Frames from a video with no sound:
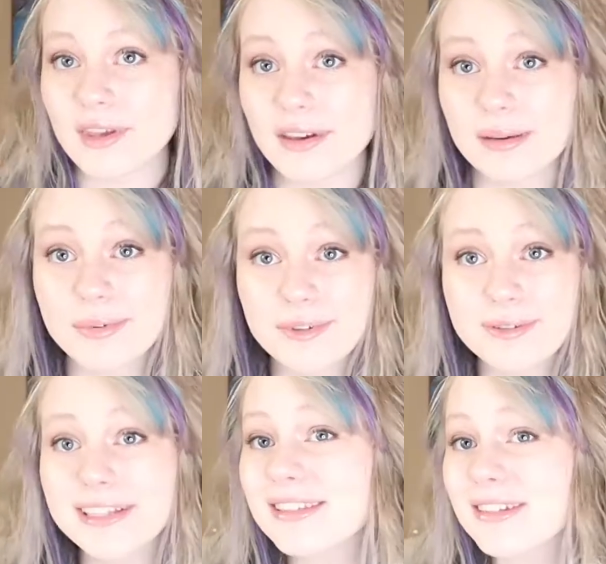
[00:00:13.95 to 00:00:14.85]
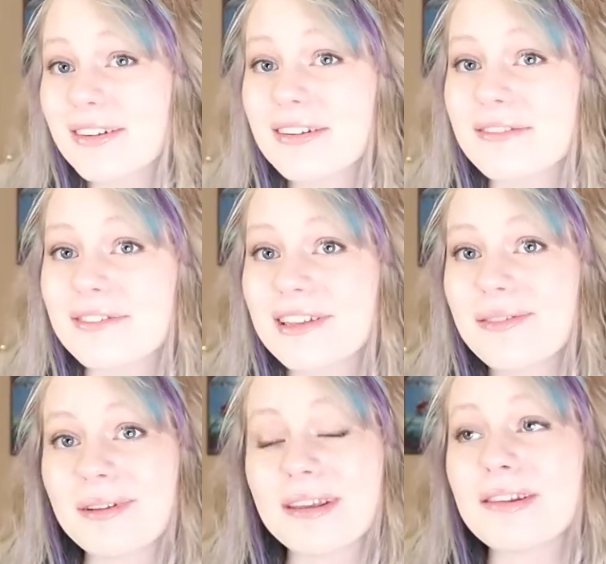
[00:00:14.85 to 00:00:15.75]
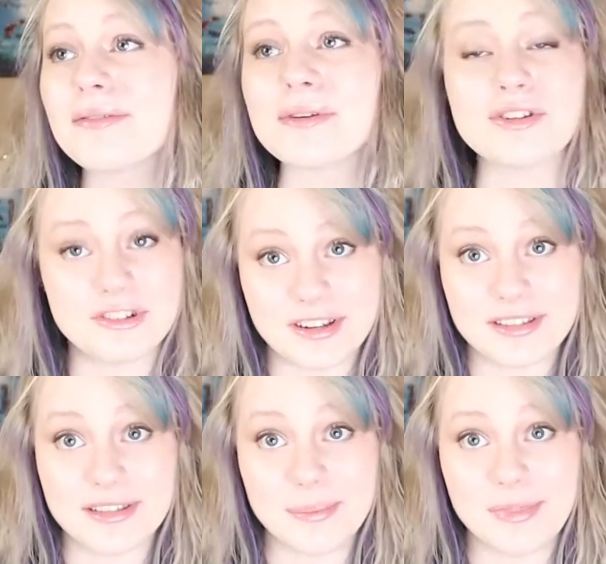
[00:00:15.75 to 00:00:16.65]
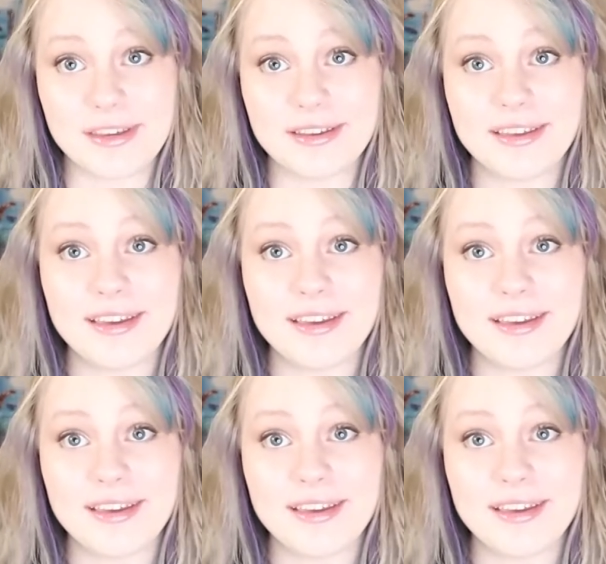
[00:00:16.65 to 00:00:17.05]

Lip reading: Okay, before we get started, I feel like we need to address something.